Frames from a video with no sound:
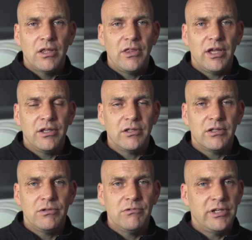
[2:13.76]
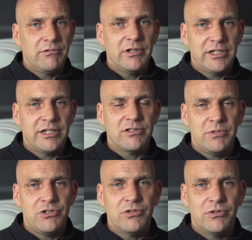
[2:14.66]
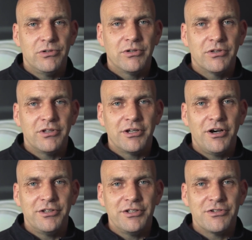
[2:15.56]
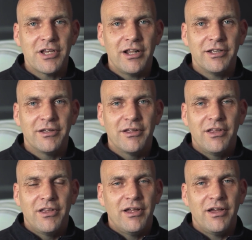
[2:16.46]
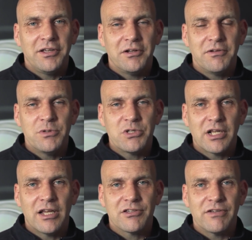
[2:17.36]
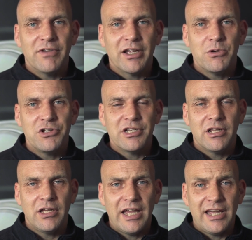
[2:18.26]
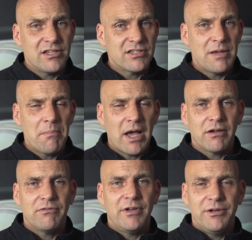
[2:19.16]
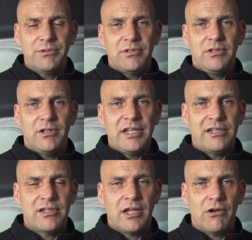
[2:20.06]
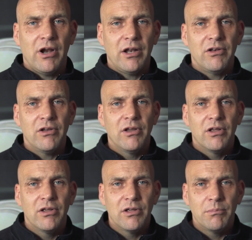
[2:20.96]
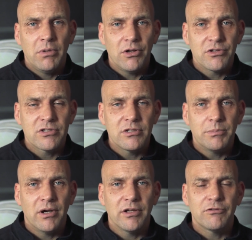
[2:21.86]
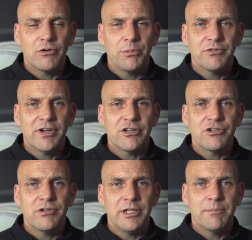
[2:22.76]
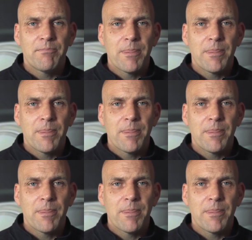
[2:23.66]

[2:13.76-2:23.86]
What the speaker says: then you really need to be sure the car that you're selling, if it was a classic Vanquish and an ASM pack failed, they're 10 grand plus to buy from the factory,